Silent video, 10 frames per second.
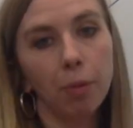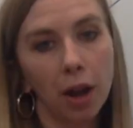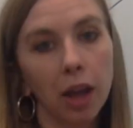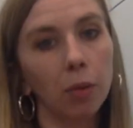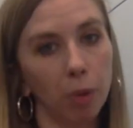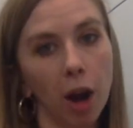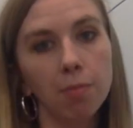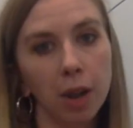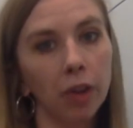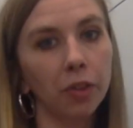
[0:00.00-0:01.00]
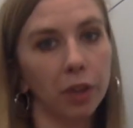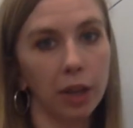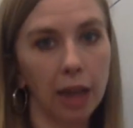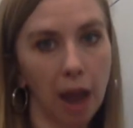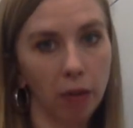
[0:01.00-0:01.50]
again,
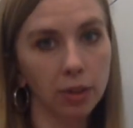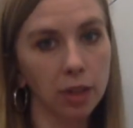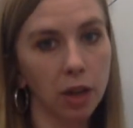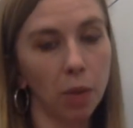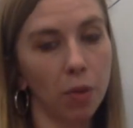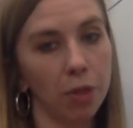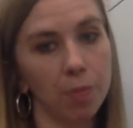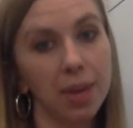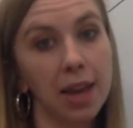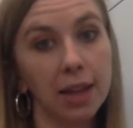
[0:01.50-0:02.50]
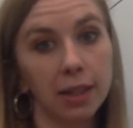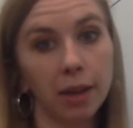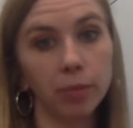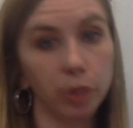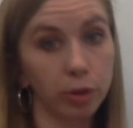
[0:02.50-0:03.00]
primarily counseling with the
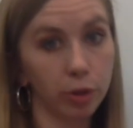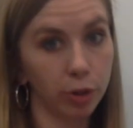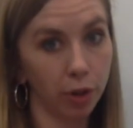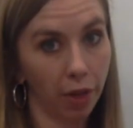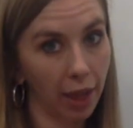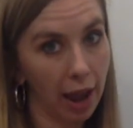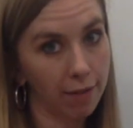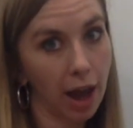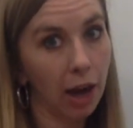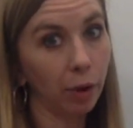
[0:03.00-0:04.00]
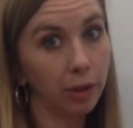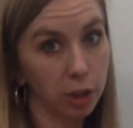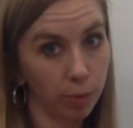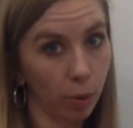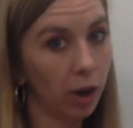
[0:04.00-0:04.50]
PSMs to ensure that they have adequate
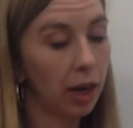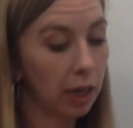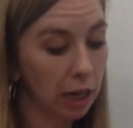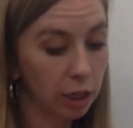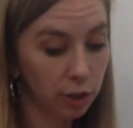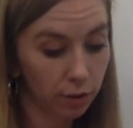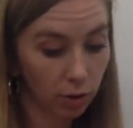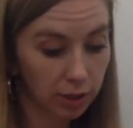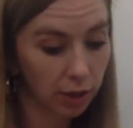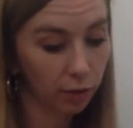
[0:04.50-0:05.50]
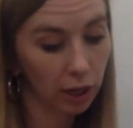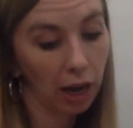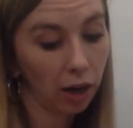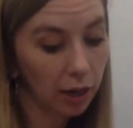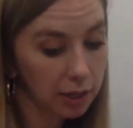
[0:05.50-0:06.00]
support in each of those different
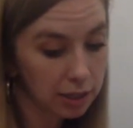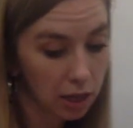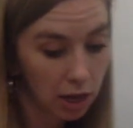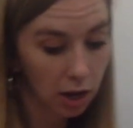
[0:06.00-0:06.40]
areas